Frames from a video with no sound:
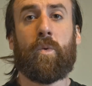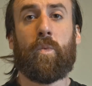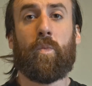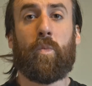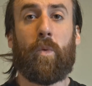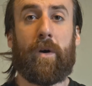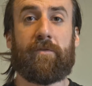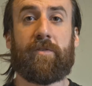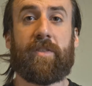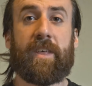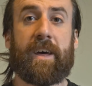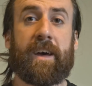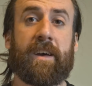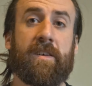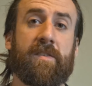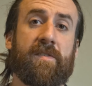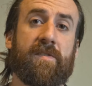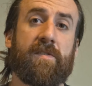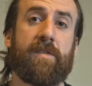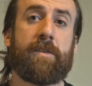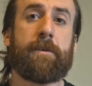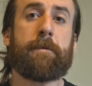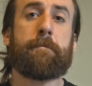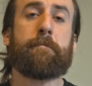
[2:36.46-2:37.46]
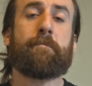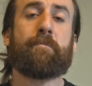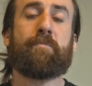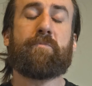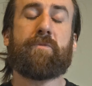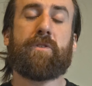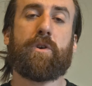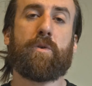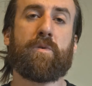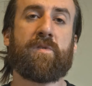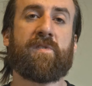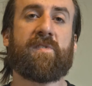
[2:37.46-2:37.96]
With this,
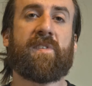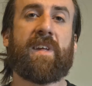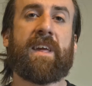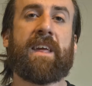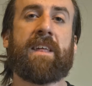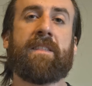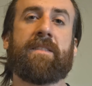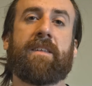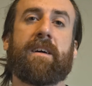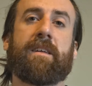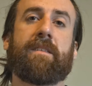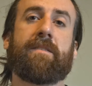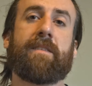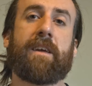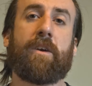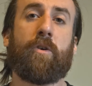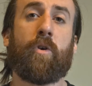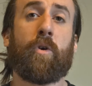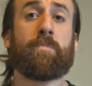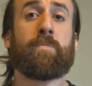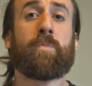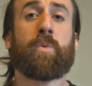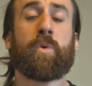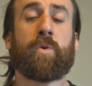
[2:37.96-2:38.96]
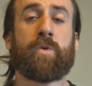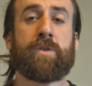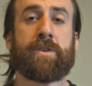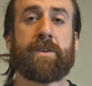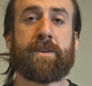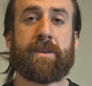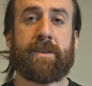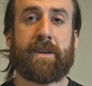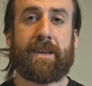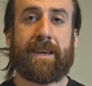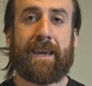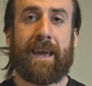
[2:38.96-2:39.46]
you'll see that the
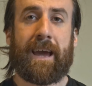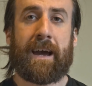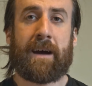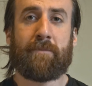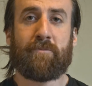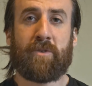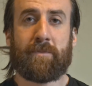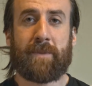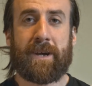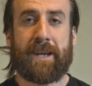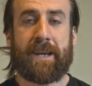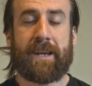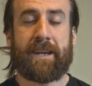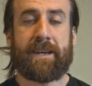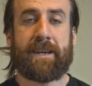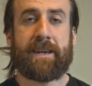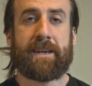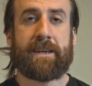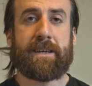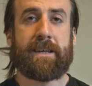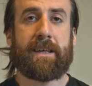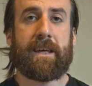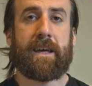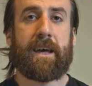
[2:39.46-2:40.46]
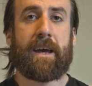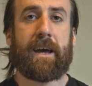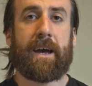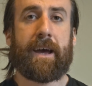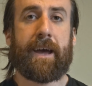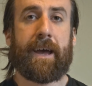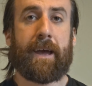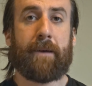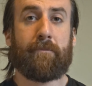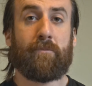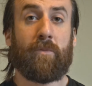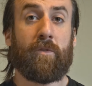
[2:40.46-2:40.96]
onboard camera mic
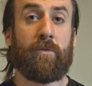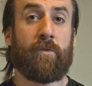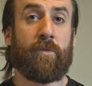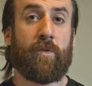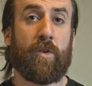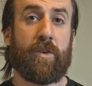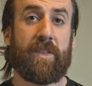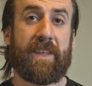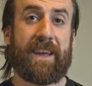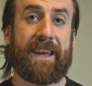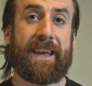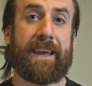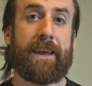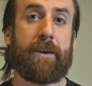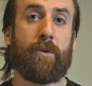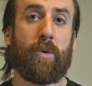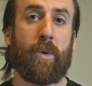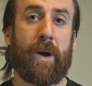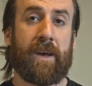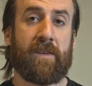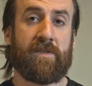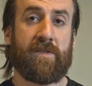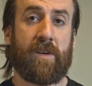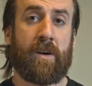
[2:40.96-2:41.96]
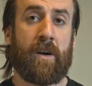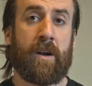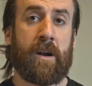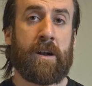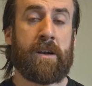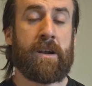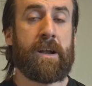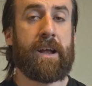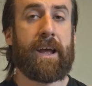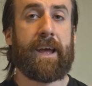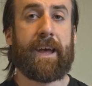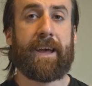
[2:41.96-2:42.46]
for the EOS
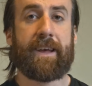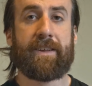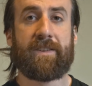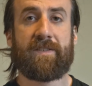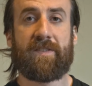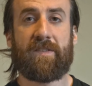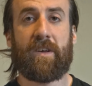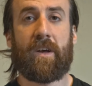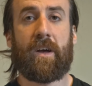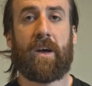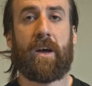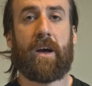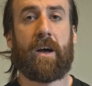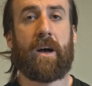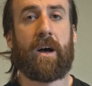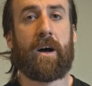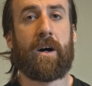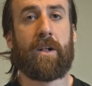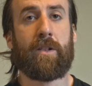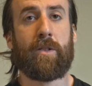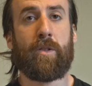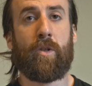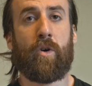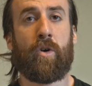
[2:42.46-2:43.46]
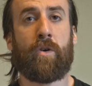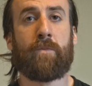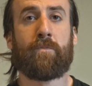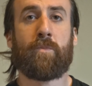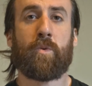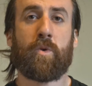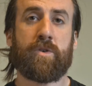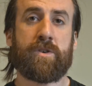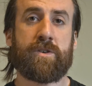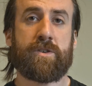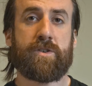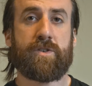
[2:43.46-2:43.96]
R is a lot
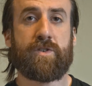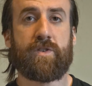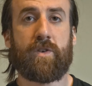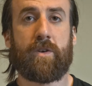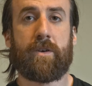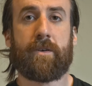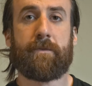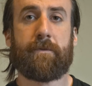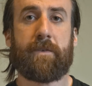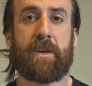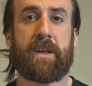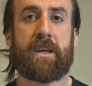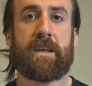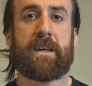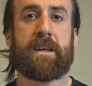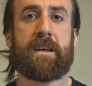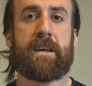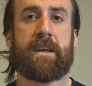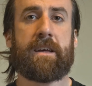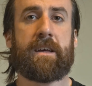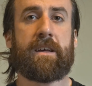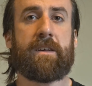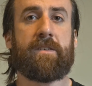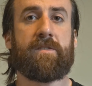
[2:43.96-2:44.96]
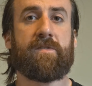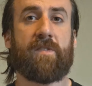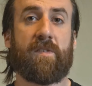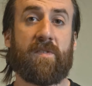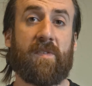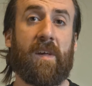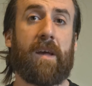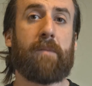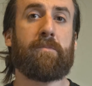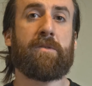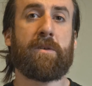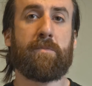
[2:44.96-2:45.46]
more sort of
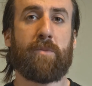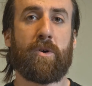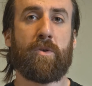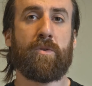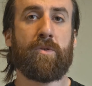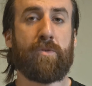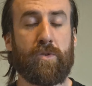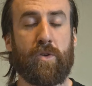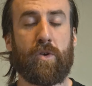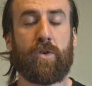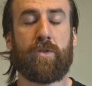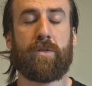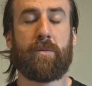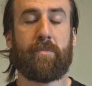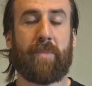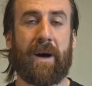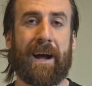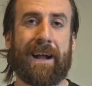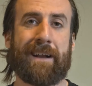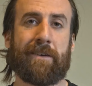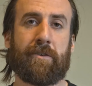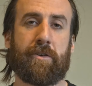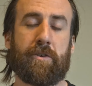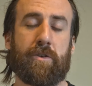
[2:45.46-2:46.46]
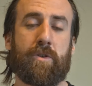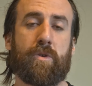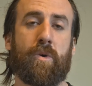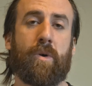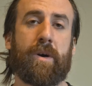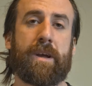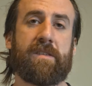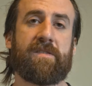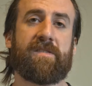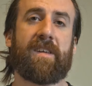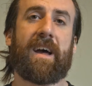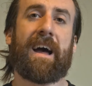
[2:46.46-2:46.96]
susceptible to the background
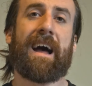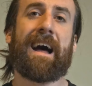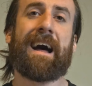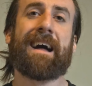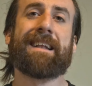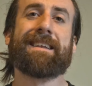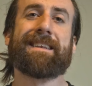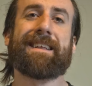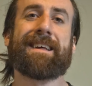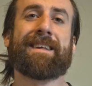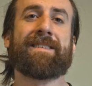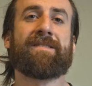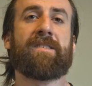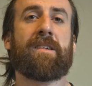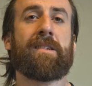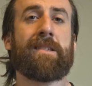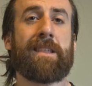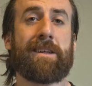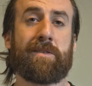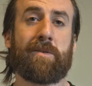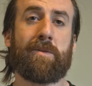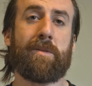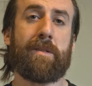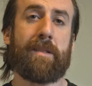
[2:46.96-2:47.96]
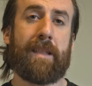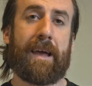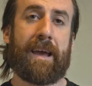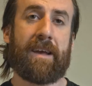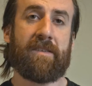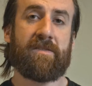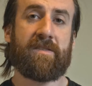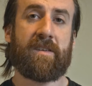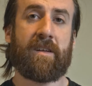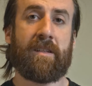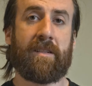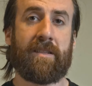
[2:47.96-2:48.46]
noise and is a little
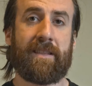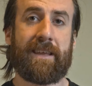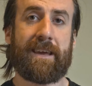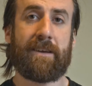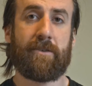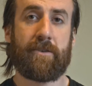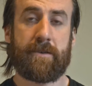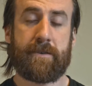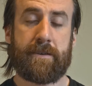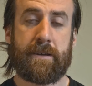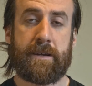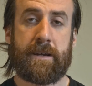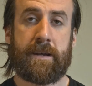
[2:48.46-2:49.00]
less clear.